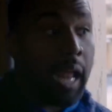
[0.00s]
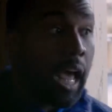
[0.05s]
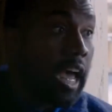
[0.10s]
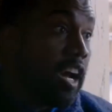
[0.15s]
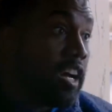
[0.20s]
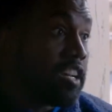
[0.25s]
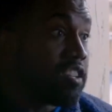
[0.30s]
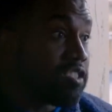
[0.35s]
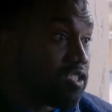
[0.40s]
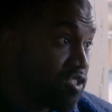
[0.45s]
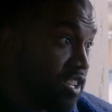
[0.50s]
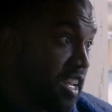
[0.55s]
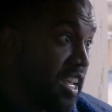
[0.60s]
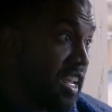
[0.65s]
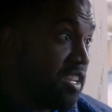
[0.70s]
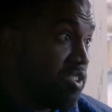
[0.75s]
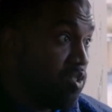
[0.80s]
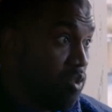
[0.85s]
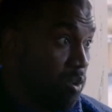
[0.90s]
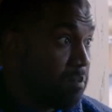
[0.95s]
but I
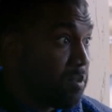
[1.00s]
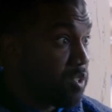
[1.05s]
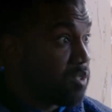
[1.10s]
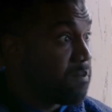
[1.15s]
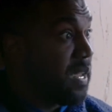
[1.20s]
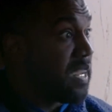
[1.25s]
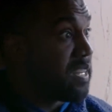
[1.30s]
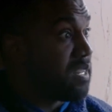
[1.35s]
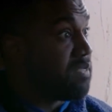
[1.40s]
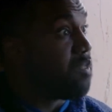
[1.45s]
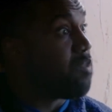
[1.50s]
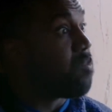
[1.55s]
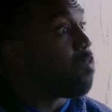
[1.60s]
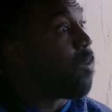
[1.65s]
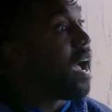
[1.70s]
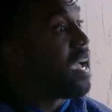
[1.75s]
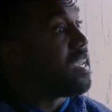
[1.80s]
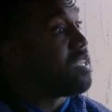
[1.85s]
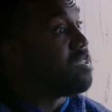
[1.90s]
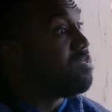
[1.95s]
understand your perspective
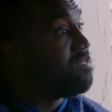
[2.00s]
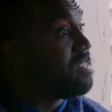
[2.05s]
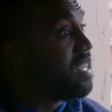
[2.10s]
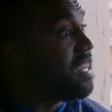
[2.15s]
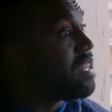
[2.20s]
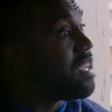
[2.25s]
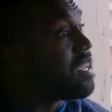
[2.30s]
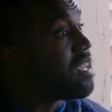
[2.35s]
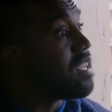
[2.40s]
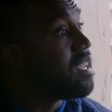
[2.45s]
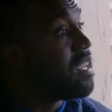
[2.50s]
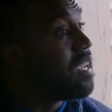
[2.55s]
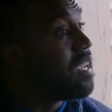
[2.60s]
of why you did it.